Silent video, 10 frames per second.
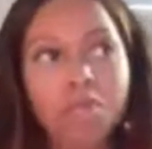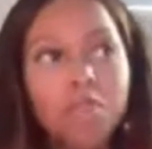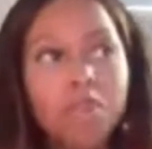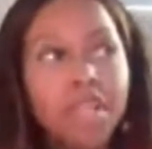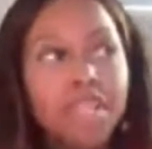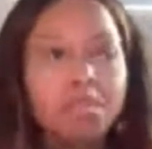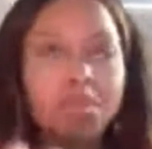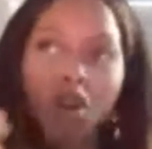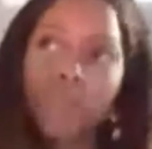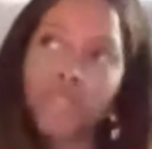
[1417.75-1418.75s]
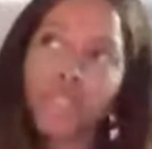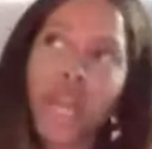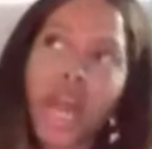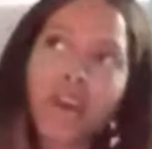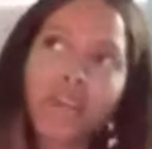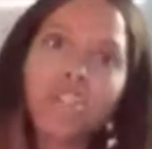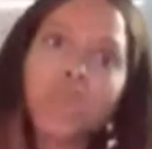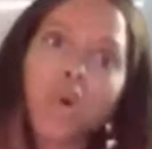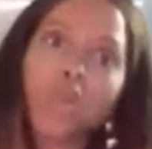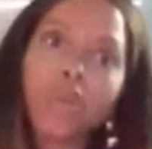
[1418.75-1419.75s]
People ask me often, how did
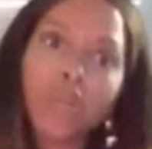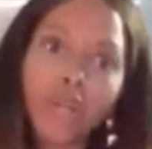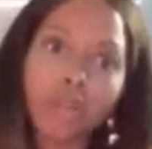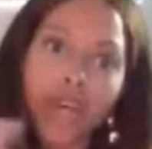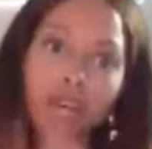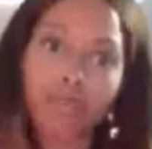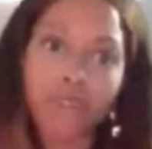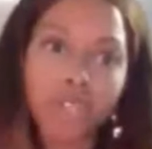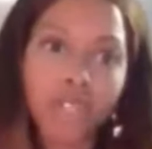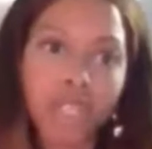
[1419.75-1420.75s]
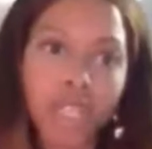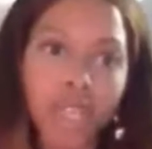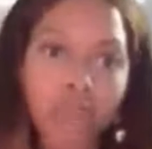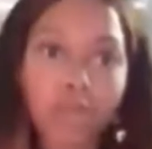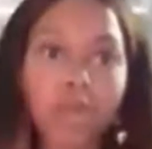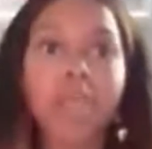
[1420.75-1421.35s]
you overcome adversity?